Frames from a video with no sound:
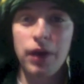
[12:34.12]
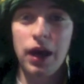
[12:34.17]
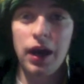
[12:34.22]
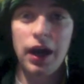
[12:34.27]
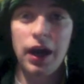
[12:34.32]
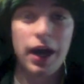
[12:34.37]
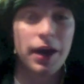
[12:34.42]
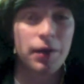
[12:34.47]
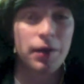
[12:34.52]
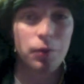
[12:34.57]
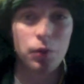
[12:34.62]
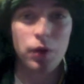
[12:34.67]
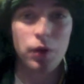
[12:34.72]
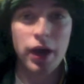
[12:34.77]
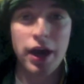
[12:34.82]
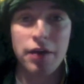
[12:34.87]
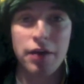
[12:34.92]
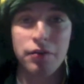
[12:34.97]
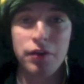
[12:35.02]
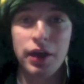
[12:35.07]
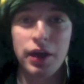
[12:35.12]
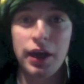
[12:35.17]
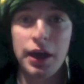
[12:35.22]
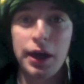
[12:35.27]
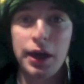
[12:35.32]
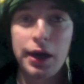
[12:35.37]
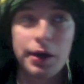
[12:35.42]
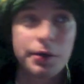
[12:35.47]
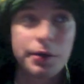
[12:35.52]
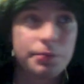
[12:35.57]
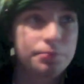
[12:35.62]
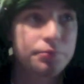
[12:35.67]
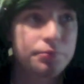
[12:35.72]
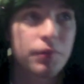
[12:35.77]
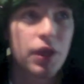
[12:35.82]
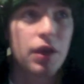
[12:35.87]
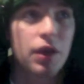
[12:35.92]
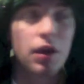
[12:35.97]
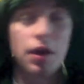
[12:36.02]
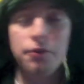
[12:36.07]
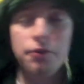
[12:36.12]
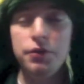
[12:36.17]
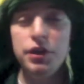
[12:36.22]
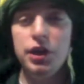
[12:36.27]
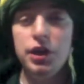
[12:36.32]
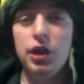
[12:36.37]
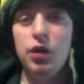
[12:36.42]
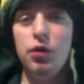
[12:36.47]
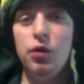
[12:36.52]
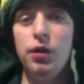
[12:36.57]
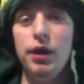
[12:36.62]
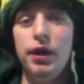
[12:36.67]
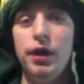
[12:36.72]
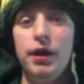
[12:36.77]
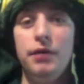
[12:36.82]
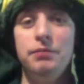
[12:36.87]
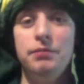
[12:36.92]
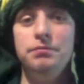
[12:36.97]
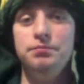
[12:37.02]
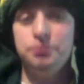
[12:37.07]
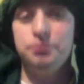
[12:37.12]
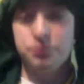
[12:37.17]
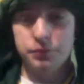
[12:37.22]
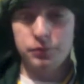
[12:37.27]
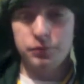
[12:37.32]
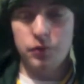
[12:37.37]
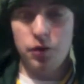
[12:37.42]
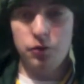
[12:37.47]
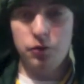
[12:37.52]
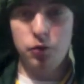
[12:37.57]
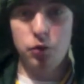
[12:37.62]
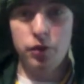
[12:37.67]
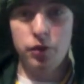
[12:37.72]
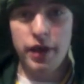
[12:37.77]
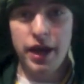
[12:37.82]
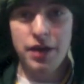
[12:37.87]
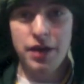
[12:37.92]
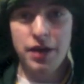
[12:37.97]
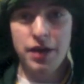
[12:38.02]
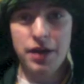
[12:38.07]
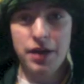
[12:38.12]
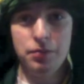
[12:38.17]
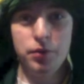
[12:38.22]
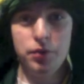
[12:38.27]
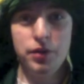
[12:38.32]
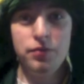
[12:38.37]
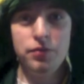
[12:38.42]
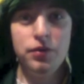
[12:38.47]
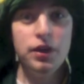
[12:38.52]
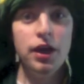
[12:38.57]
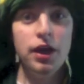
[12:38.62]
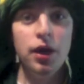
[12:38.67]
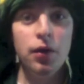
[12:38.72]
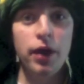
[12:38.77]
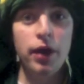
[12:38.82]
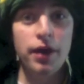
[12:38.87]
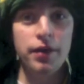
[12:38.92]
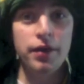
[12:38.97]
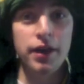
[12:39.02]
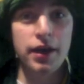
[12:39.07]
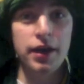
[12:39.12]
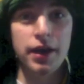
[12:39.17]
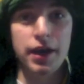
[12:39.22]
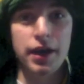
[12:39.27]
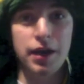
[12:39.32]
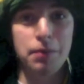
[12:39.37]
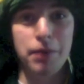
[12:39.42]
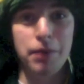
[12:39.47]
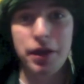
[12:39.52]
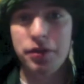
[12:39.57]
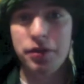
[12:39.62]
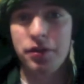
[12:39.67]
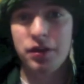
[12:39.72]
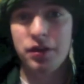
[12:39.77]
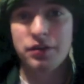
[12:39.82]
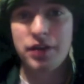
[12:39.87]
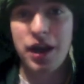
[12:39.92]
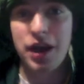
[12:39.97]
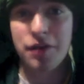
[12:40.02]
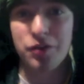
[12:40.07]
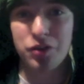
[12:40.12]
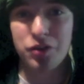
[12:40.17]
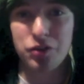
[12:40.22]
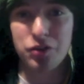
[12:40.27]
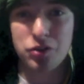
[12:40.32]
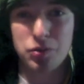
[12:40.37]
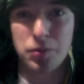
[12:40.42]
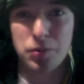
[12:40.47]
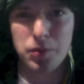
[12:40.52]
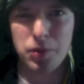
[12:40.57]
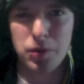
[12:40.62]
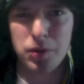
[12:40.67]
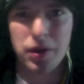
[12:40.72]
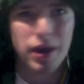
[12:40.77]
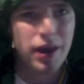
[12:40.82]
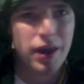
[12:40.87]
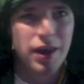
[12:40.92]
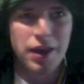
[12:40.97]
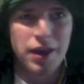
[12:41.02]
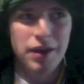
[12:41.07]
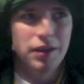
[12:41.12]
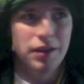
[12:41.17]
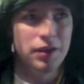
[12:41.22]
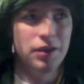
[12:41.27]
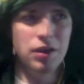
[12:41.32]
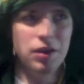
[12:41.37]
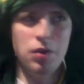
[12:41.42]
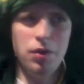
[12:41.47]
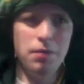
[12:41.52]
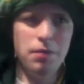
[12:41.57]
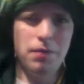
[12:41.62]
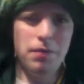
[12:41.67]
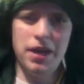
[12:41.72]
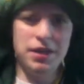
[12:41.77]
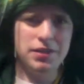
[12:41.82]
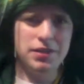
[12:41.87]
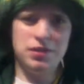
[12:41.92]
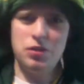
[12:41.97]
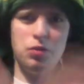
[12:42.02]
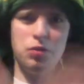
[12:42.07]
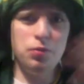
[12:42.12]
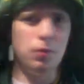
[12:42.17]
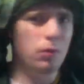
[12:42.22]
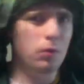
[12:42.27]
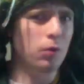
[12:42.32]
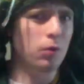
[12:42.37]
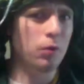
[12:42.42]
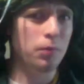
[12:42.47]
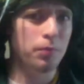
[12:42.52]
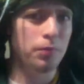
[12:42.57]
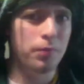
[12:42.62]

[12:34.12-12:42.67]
I will have a video for that, the pre-video, and then my thoughts after the Super Bowl. You know what, my Super Bowl,